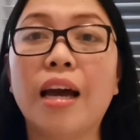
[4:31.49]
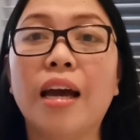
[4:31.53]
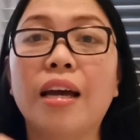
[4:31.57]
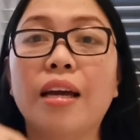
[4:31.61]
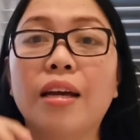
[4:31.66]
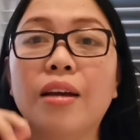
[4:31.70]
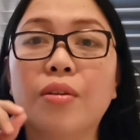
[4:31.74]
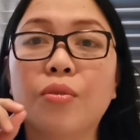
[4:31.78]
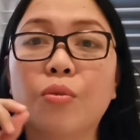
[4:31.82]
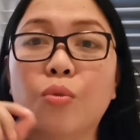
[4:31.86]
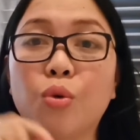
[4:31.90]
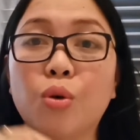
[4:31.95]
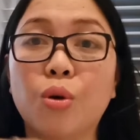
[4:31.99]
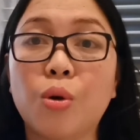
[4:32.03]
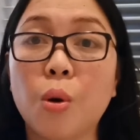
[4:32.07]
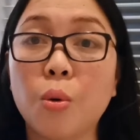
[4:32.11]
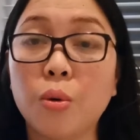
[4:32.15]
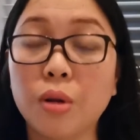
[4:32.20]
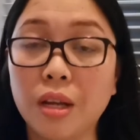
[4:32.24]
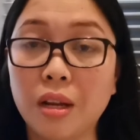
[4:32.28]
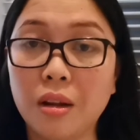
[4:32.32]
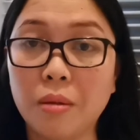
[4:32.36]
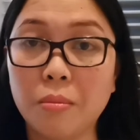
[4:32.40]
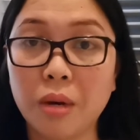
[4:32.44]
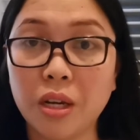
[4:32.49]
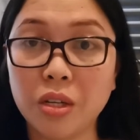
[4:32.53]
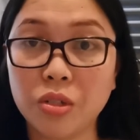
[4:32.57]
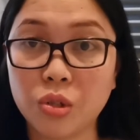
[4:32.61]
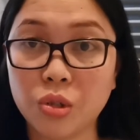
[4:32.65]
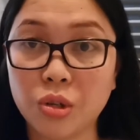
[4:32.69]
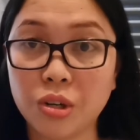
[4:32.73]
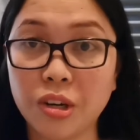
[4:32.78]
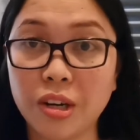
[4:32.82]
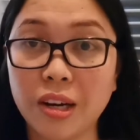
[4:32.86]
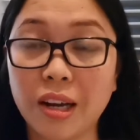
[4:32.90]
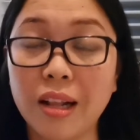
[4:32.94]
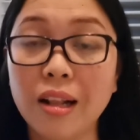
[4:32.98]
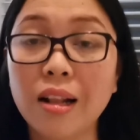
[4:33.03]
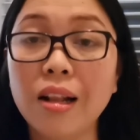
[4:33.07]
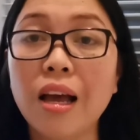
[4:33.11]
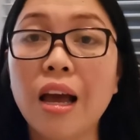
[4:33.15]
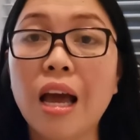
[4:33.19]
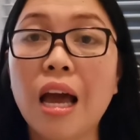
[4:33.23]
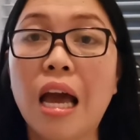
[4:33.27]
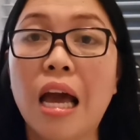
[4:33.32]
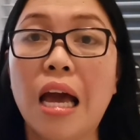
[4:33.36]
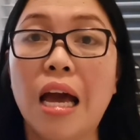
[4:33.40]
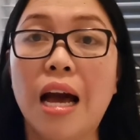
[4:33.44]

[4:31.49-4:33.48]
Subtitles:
I wrote it in my journal.